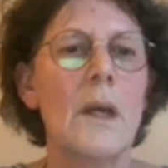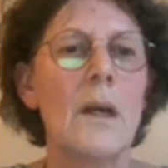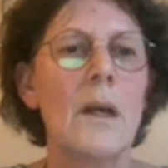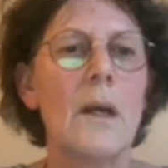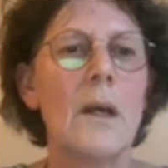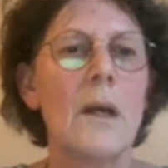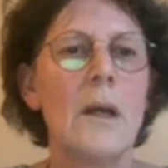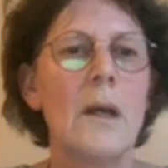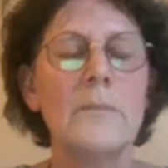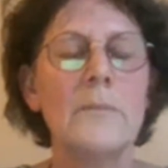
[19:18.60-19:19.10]

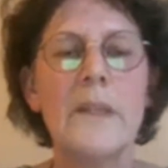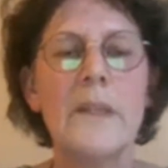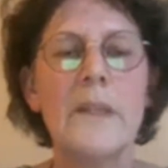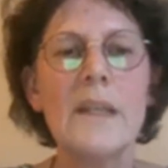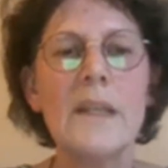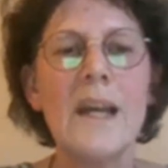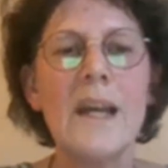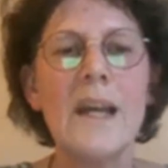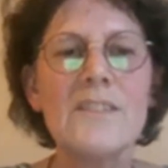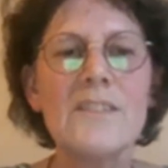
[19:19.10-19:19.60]

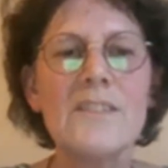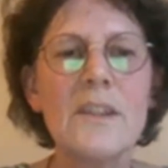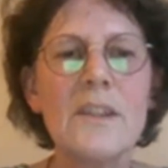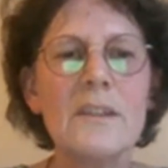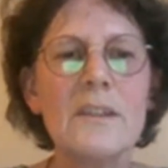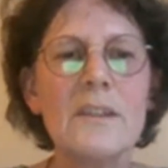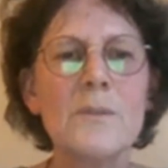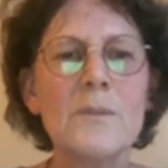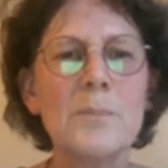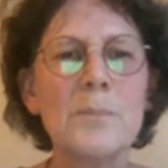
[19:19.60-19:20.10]
Yeah, I
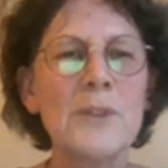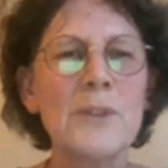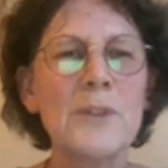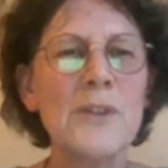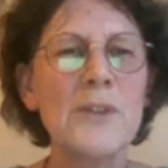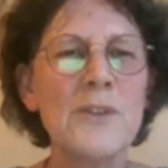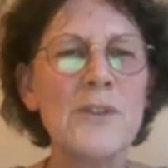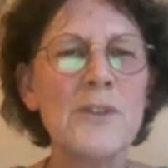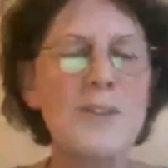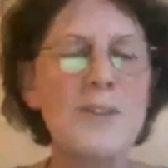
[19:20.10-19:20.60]
think it's
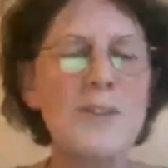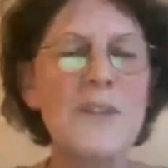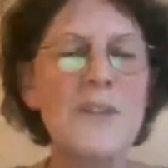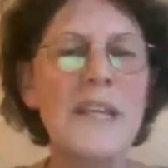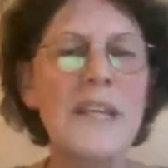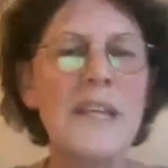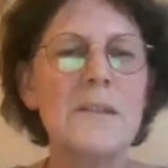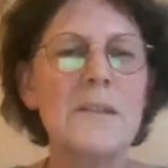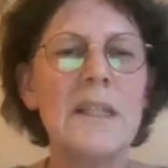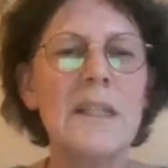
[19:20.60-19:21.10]
important just to
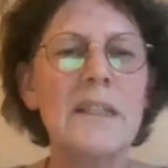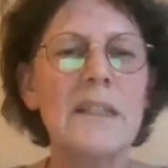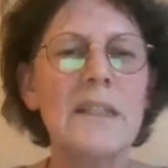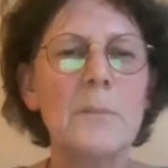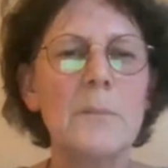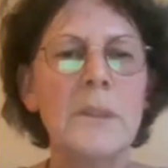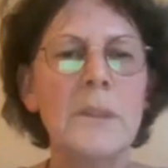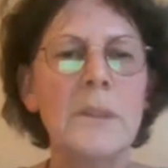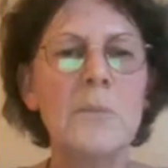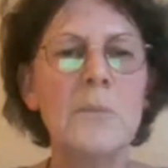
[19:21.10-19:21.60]
get a
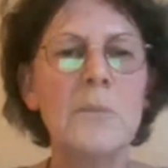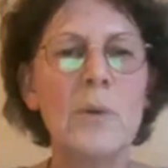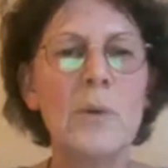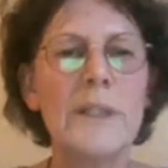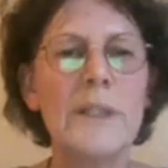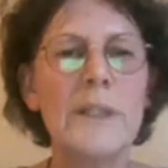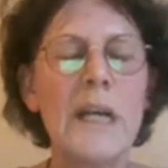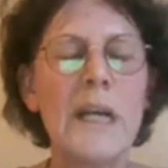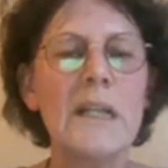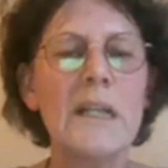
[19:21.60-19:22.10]
little bit
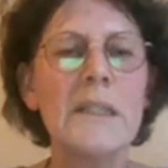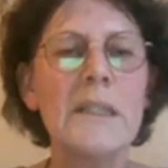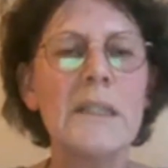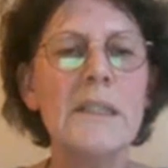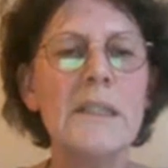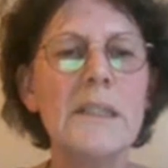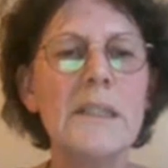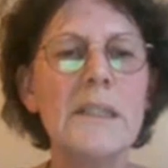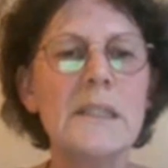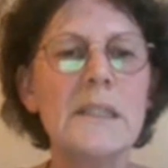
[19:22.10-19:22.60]
more an
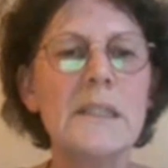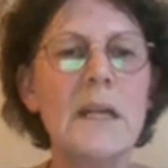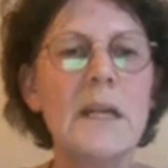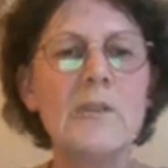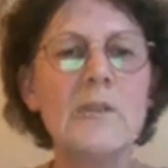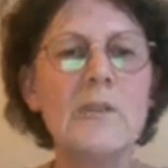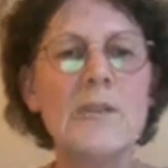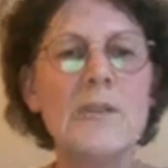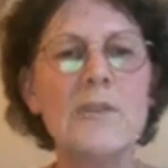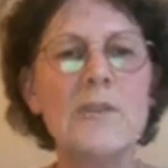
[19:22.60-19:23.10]
idea how
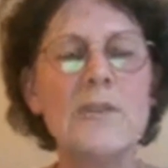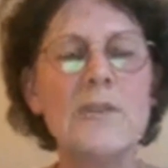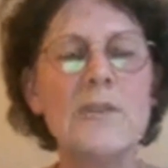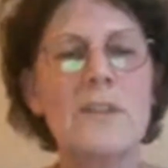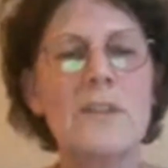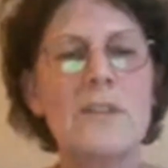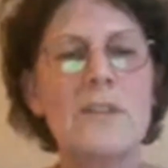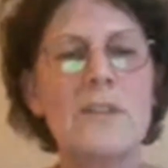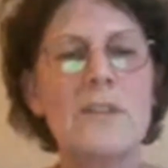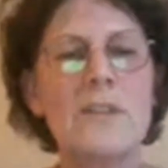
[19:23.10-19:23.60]
such
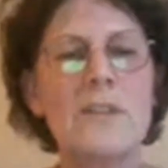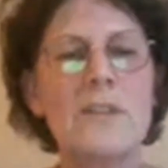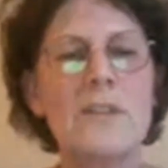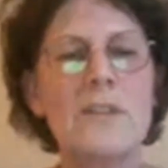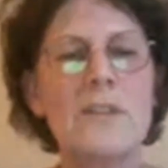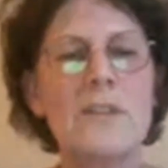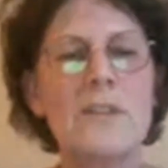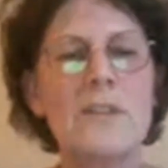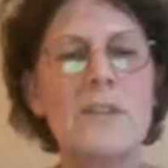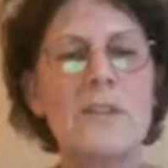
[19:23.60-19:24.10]
things can
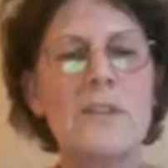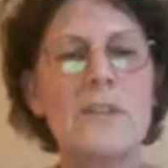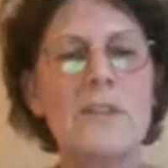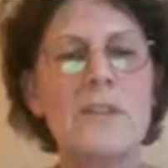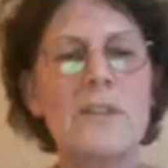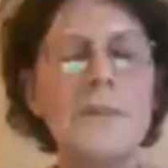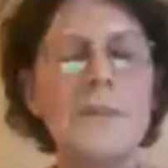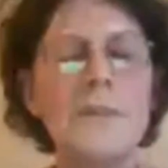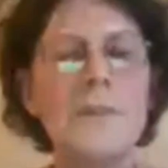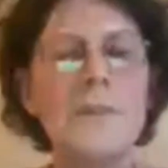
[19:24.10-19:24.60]
work in the
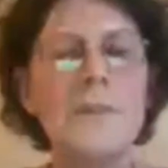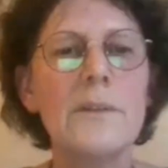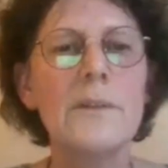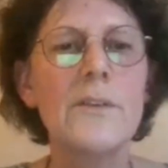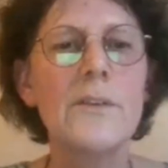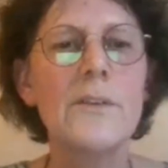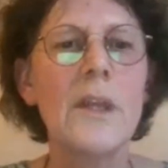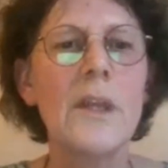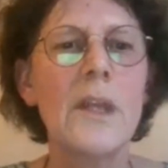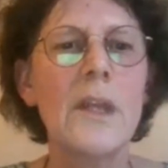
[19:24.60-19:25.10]

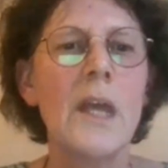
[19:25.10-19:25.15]
field.